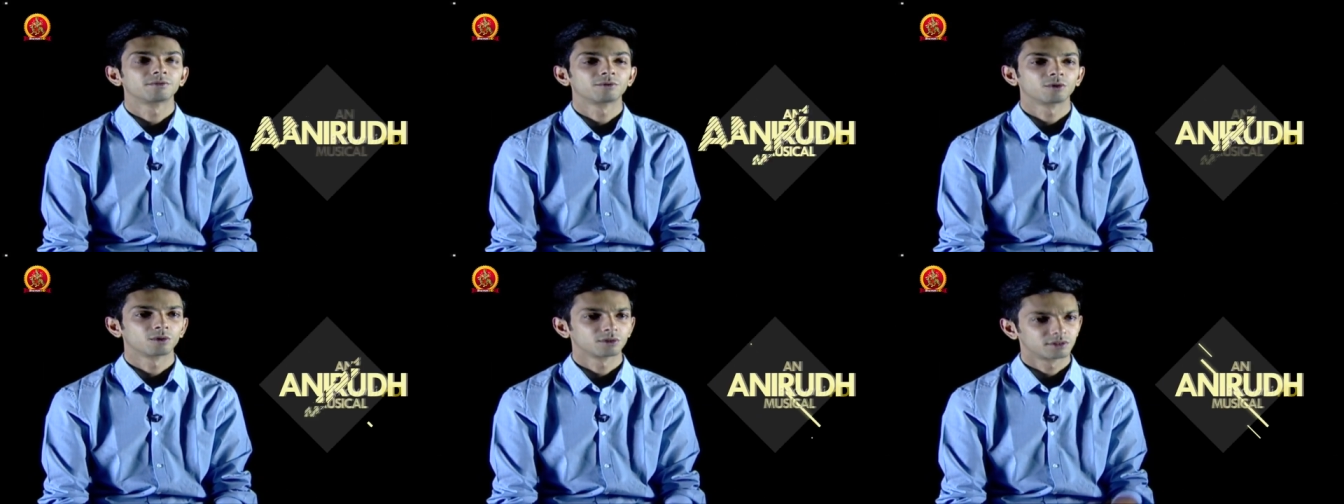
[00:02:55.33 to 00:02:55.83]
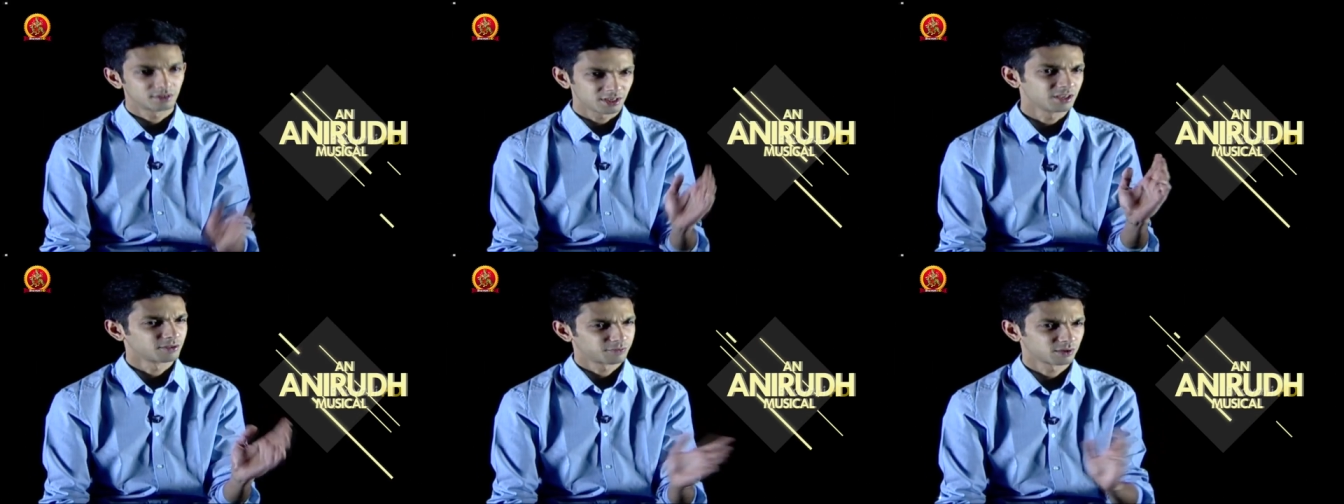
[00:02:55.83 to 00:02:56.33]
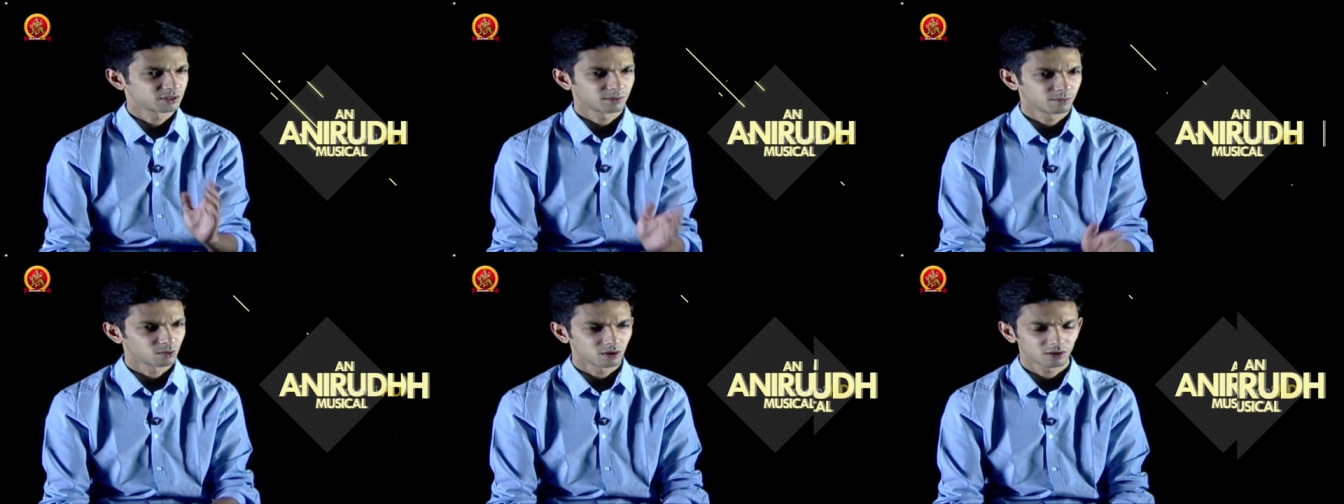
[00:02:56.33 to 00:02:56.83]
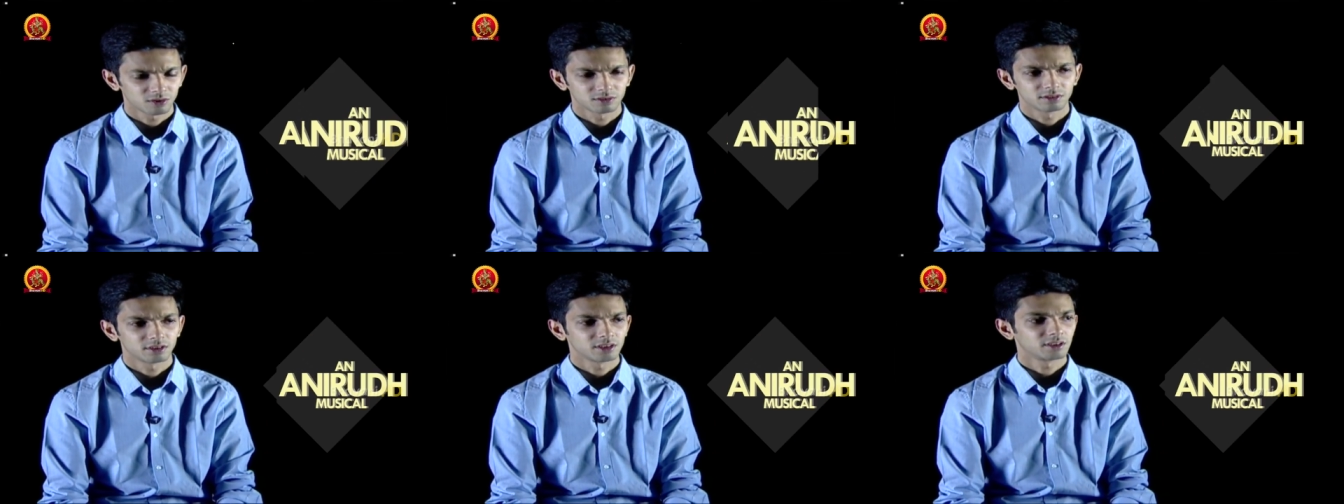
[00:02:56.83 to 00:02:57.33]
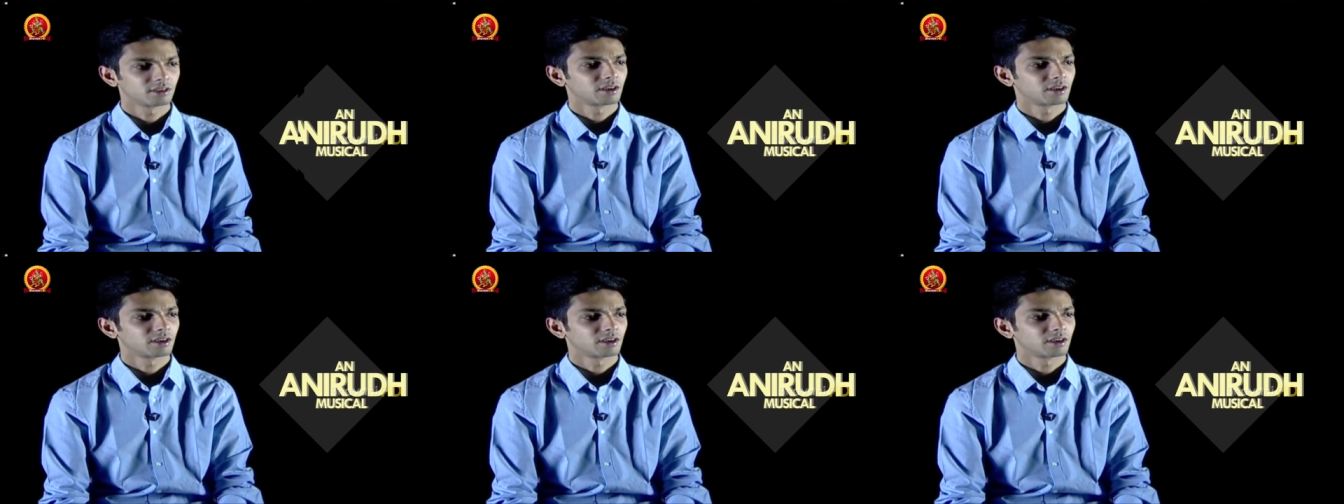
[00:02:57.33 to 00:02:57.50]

for some work on 3,